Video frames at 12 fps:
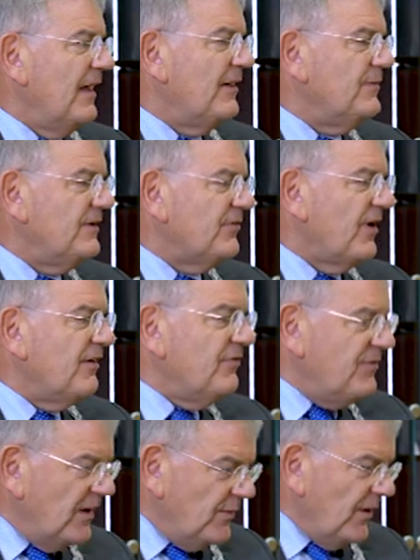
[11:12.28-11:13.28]
And we try
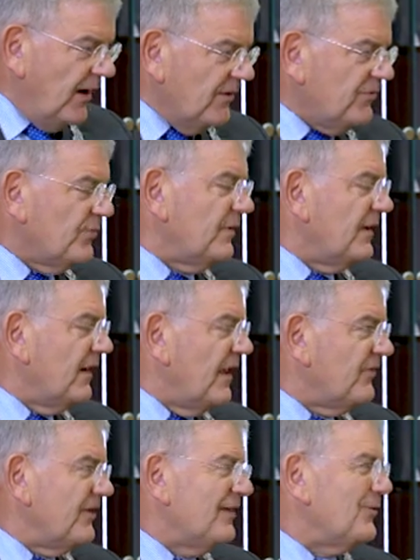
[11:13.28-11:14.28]
very hard to
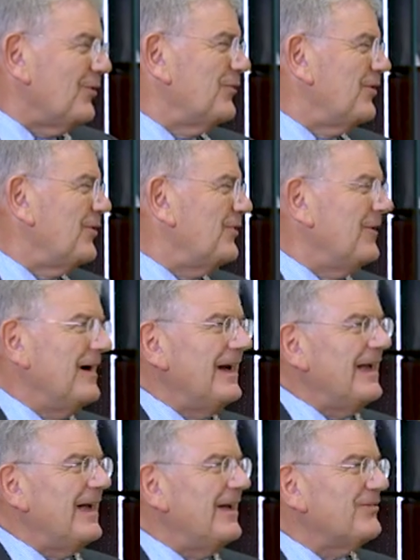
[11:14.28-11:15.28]
realize that, although
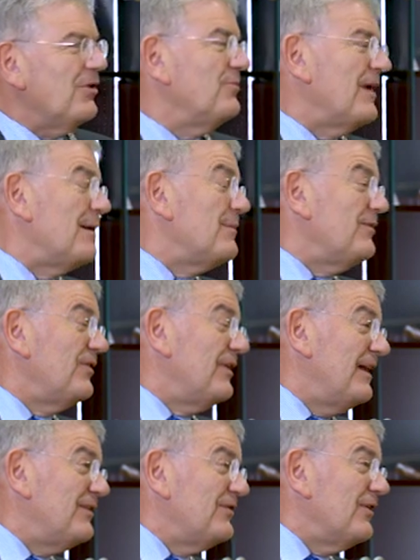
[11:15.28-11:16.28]
sometimes
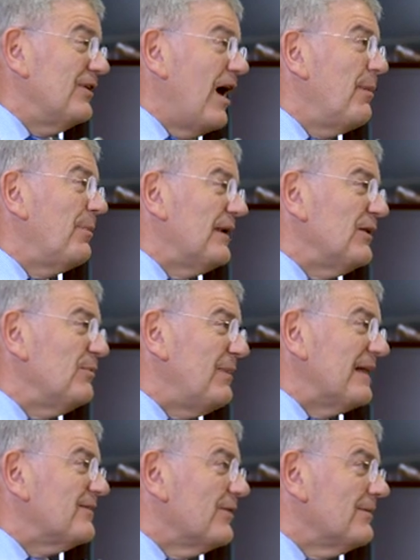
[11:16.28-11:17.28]
it's an uphill
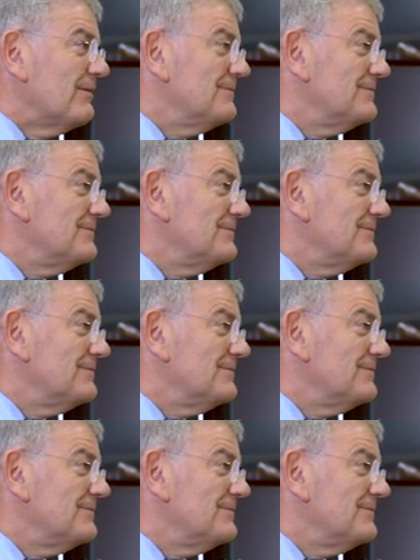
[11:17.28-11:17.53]
battle.